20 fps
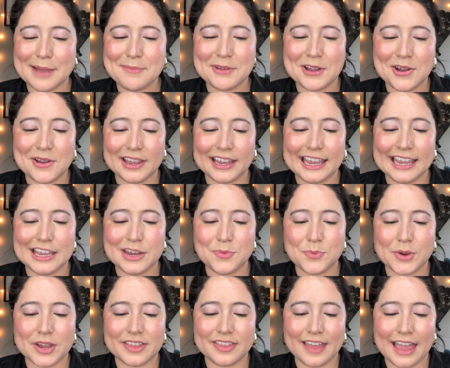I'm going in
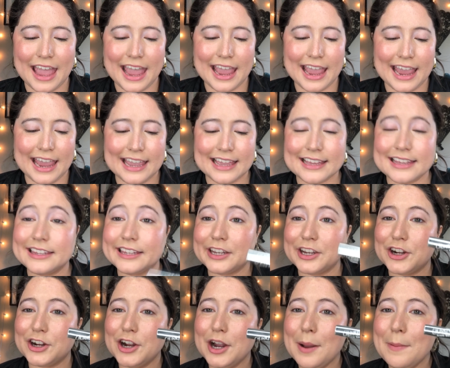with a
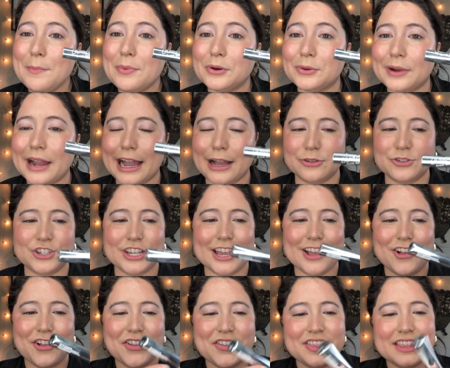clear brow
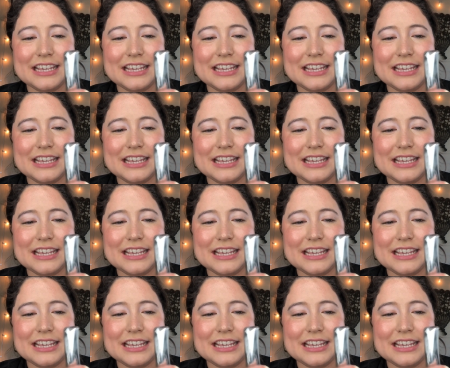gel.